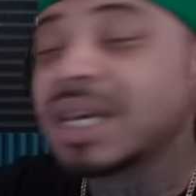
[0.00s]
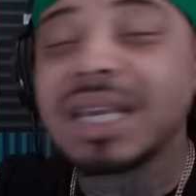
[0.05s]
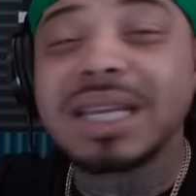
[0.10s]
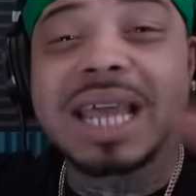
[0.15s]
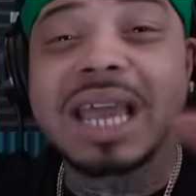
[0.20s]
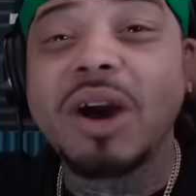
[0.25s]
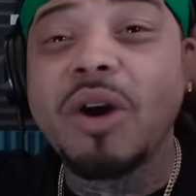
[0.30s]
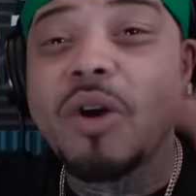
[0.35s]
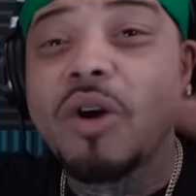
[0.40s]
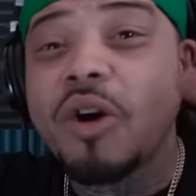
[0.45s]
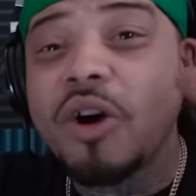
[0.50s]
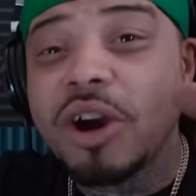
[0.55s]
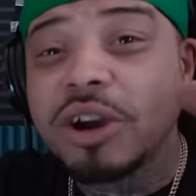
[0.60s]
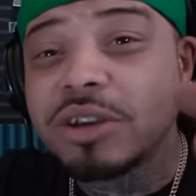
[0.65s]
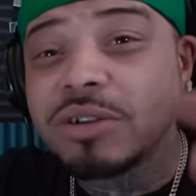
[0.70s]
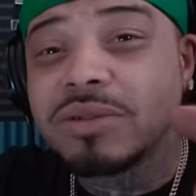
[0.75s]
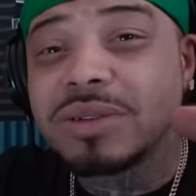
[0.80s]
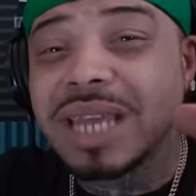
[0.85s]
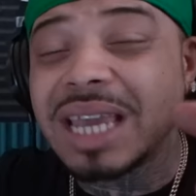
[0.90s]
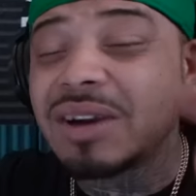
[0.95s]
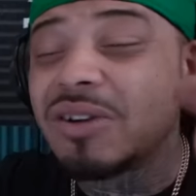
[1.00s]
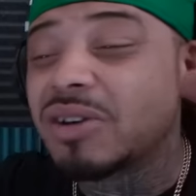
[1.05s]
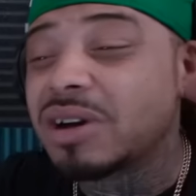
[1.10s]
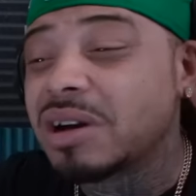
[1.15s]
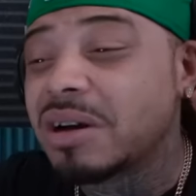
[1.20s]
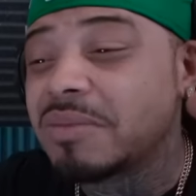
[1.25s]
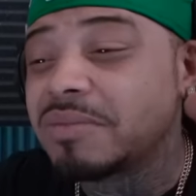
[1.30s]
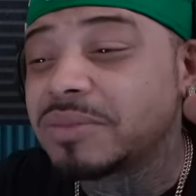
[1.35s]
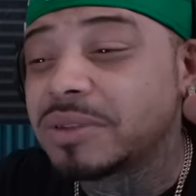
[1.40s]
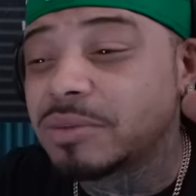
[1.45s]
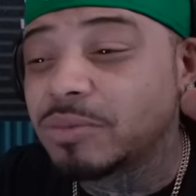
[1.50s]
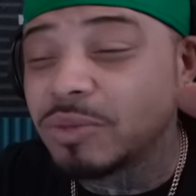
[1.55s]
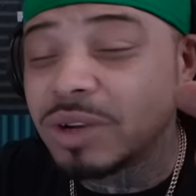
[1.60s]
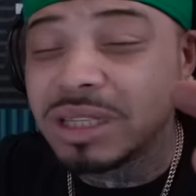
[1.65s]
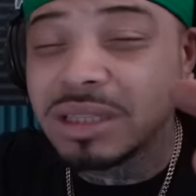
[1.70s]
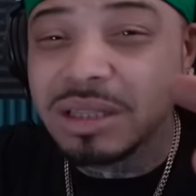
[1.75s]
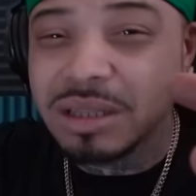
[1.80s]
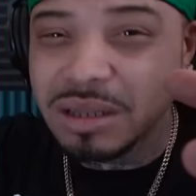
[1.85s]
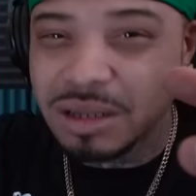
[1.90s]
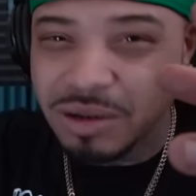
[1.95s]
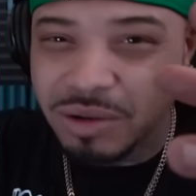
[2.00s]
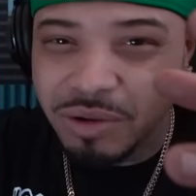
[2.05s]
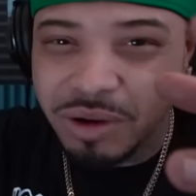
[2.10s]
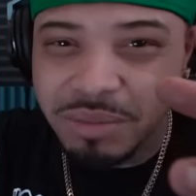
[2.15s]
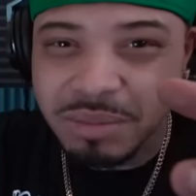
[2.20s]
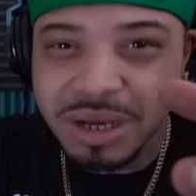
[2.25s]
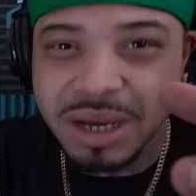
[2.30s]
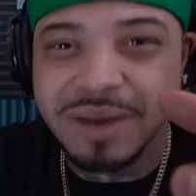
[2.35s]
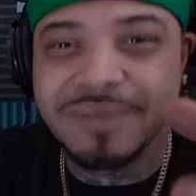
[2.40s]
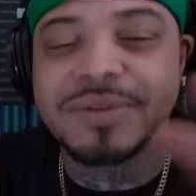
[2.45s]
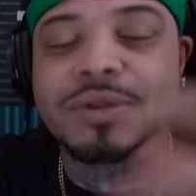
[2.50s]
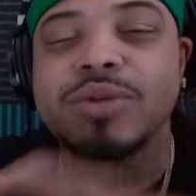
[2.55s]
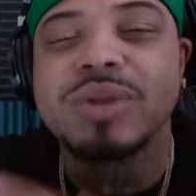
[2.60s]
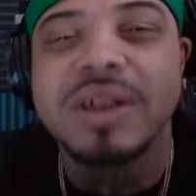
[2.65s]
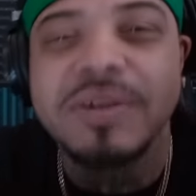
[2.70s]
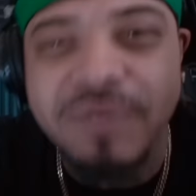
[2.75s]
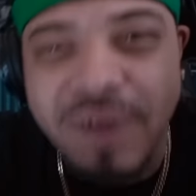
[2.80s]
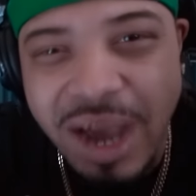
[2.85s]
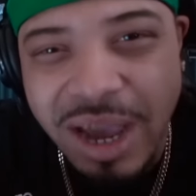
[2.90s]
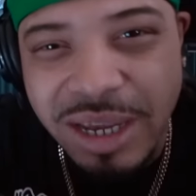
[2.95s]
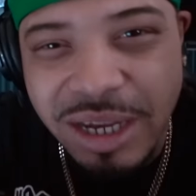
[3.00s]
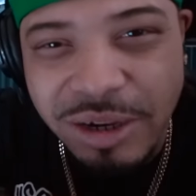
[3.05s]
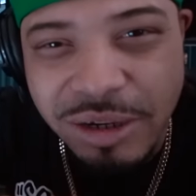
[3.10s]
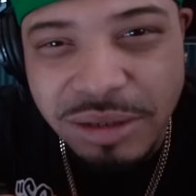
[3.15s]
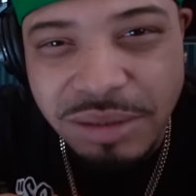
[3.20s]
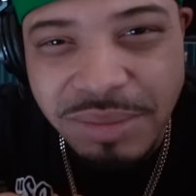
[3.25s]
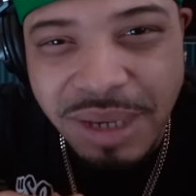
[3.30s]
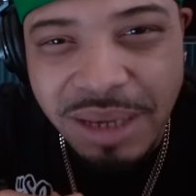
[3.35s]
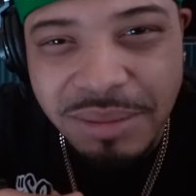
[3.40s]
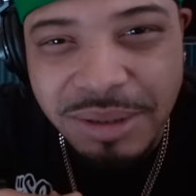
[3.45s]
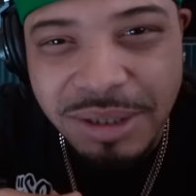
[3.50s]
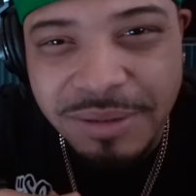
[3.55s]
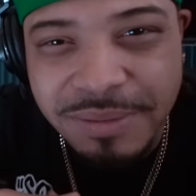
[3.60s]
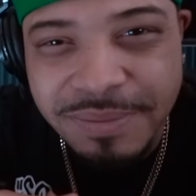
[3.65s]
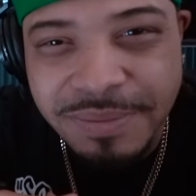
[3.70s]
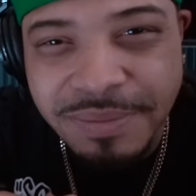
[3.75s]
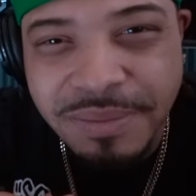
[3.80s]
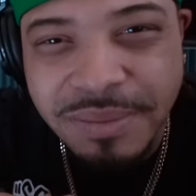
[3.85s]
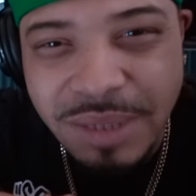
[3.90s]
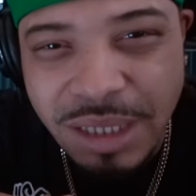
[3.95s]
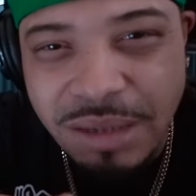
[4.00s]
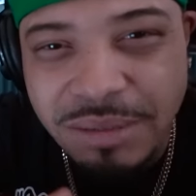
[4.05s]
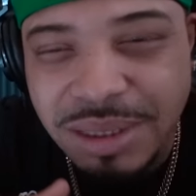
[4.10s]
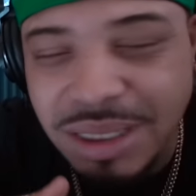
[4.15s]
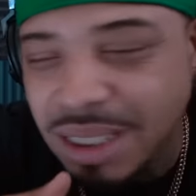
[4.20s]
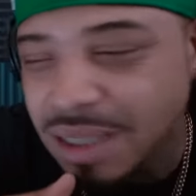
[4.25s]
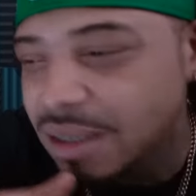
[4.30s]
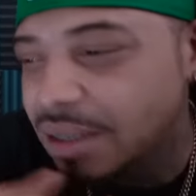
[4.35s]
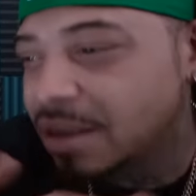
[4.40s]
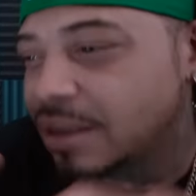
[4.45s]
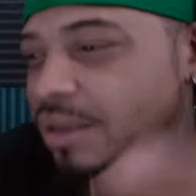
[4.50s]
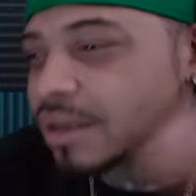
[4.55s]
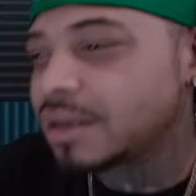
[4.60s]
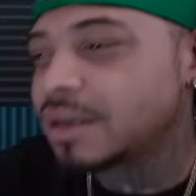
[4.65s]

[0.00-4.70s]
They gonna argue. They gonna come with the agreement of 25 years maybe. You know what I'm saying?